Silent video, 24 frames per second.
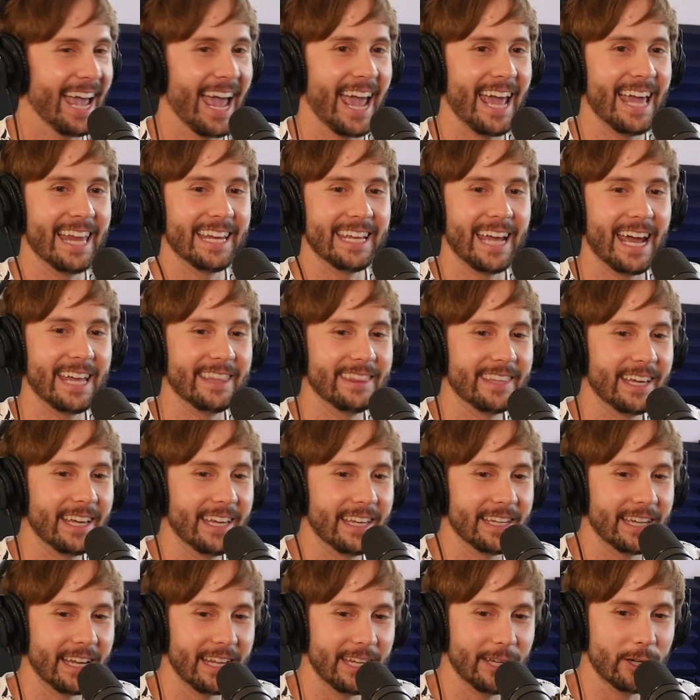and and
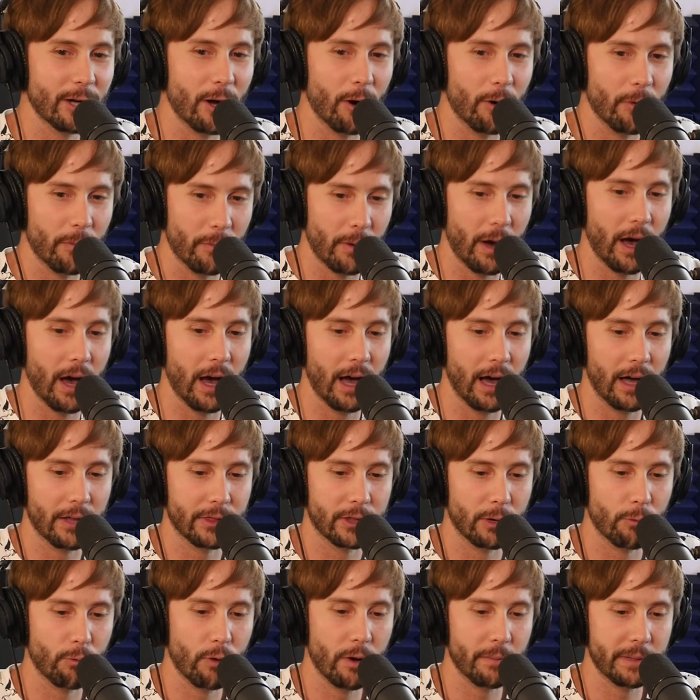then you know, uh,
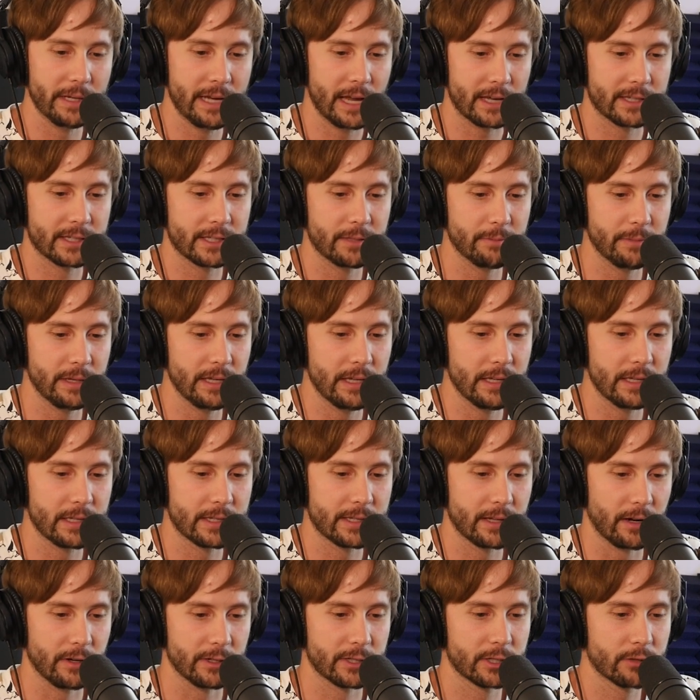the woman next to me
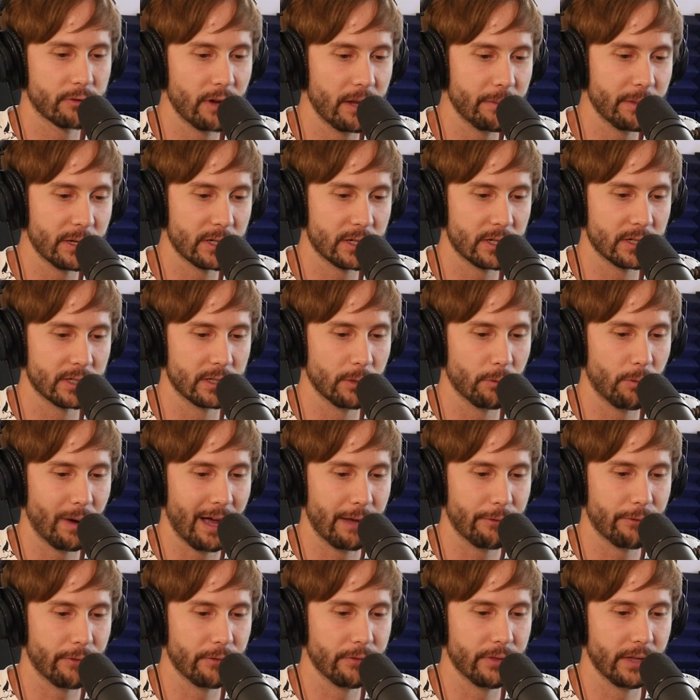starts screaming. She's the
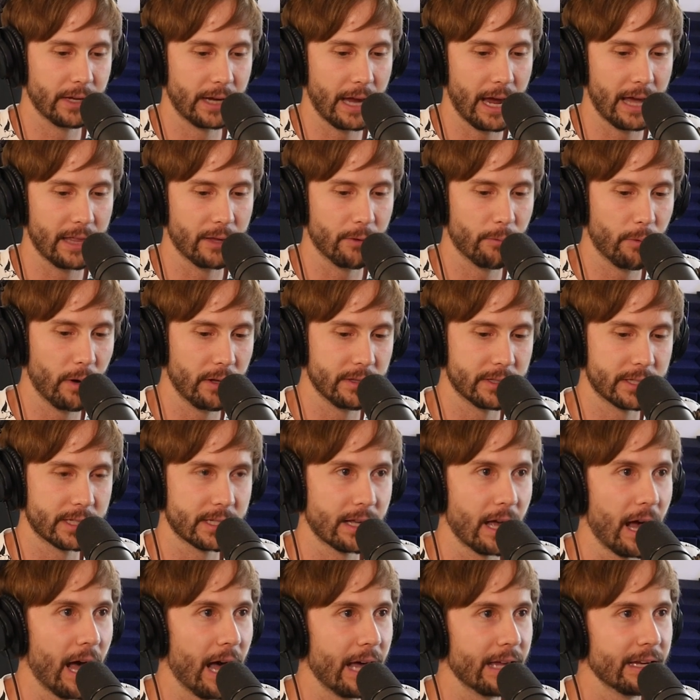wife of the guy that won
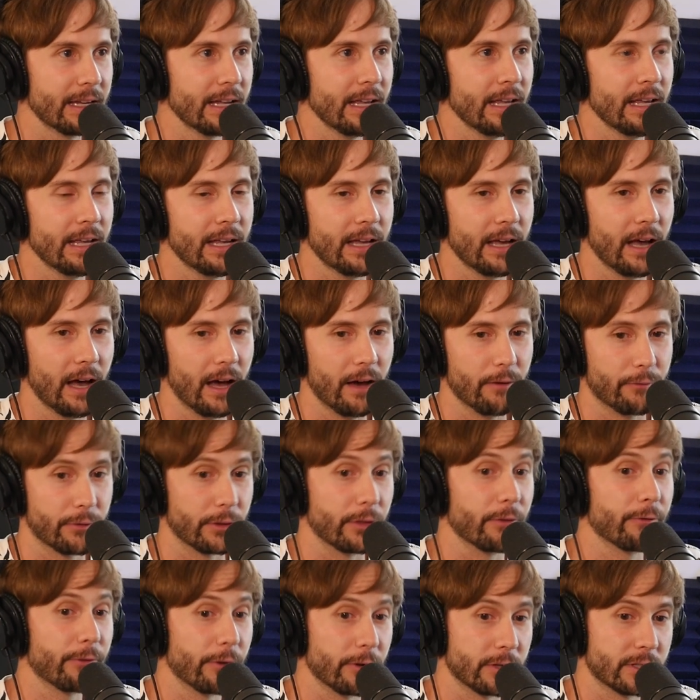Scott uh-huh. uh, for
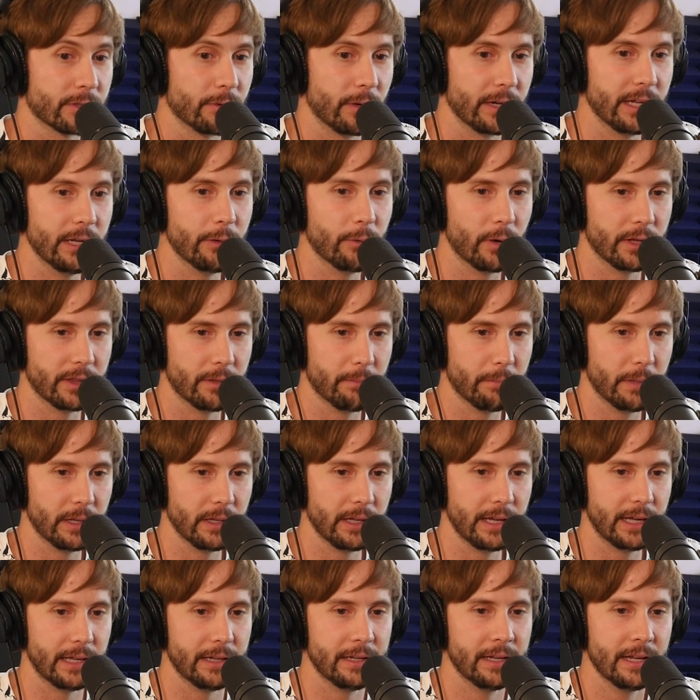the first one. He won the
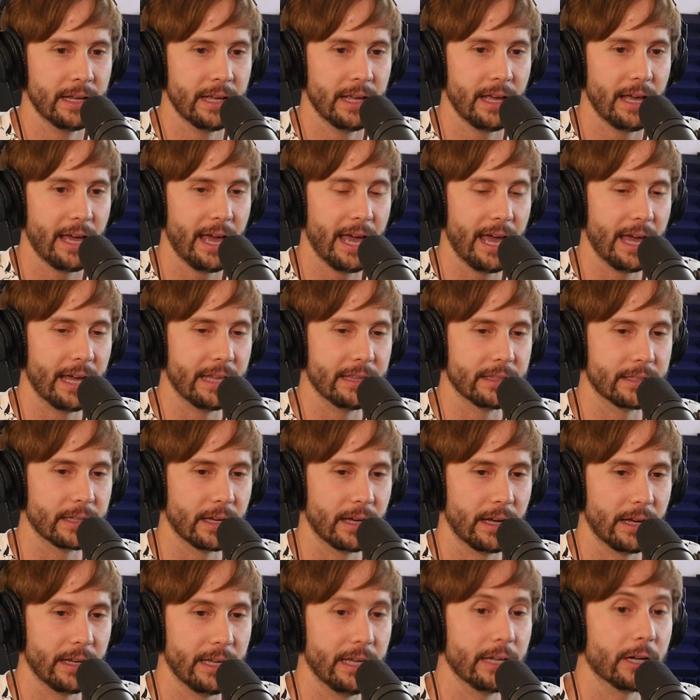million, and
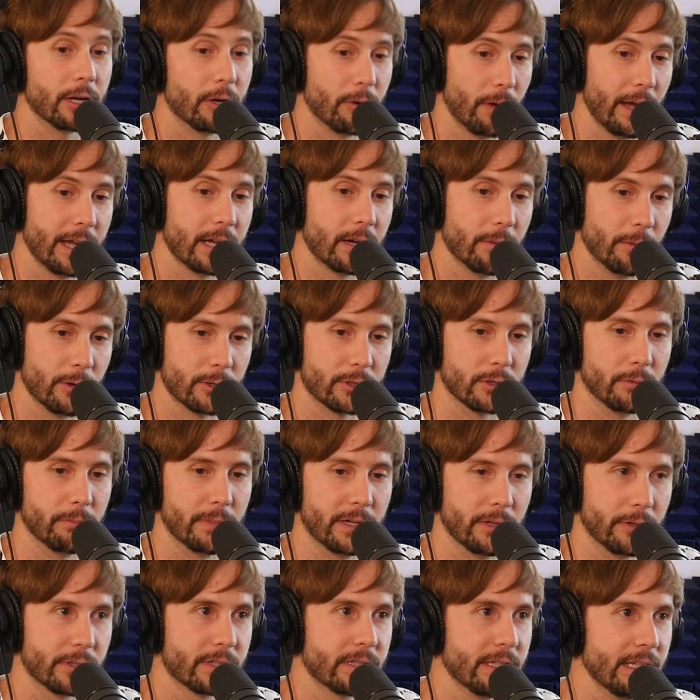uh, he had a great commercial
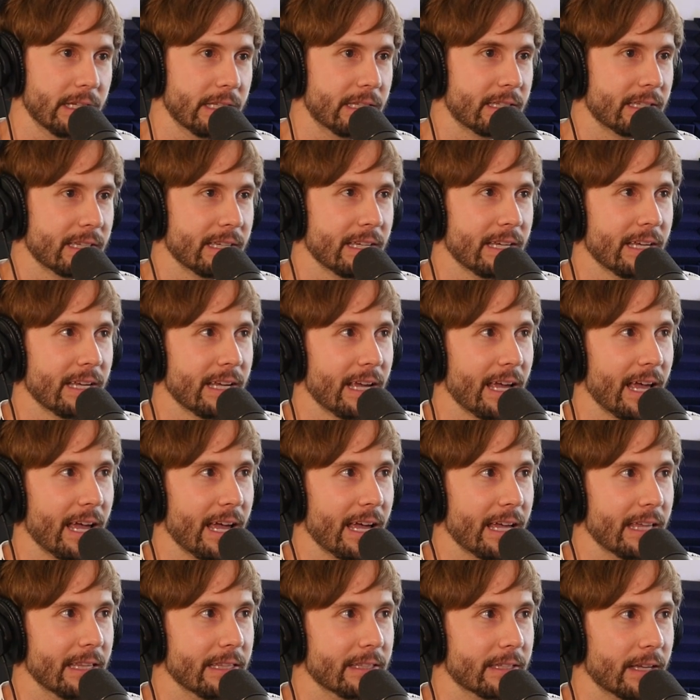middle seat,
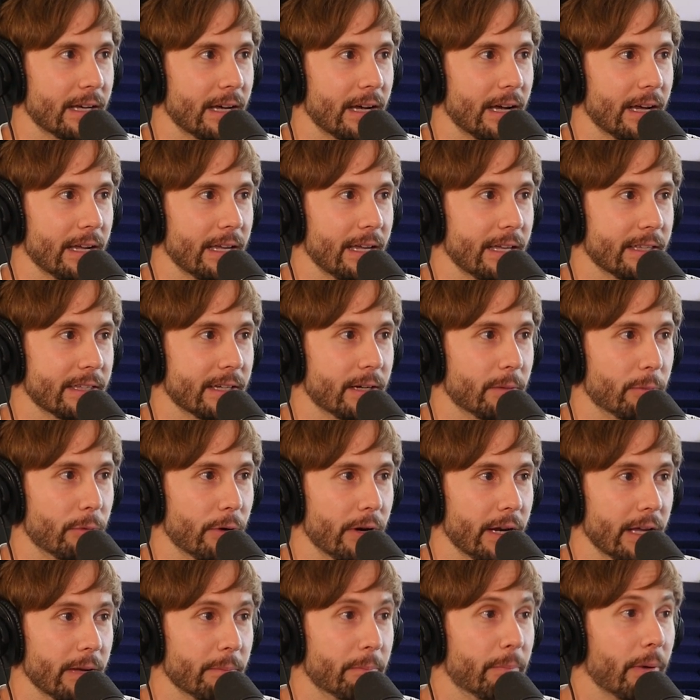and uh, he ended up
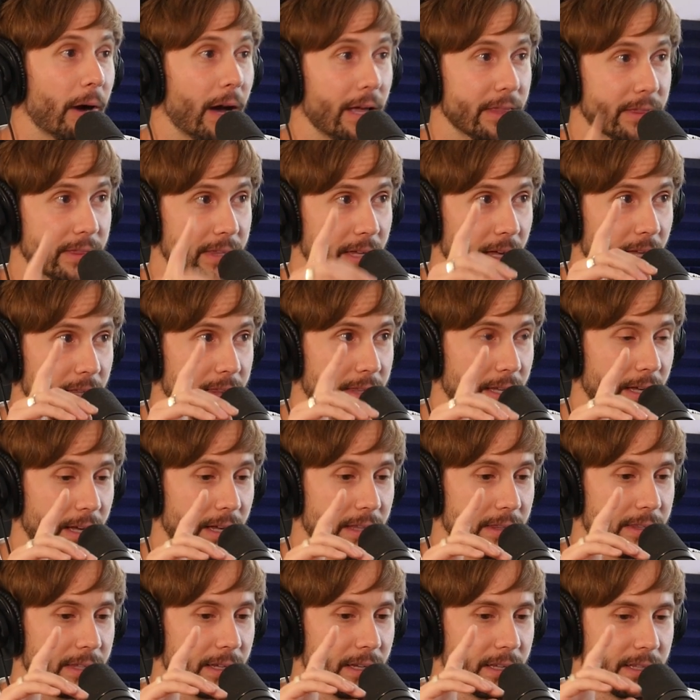winning. But the
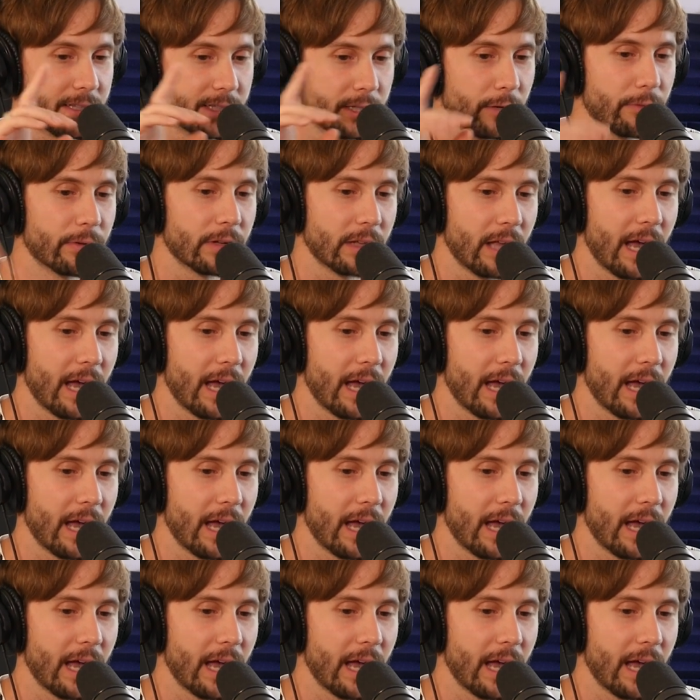the the silver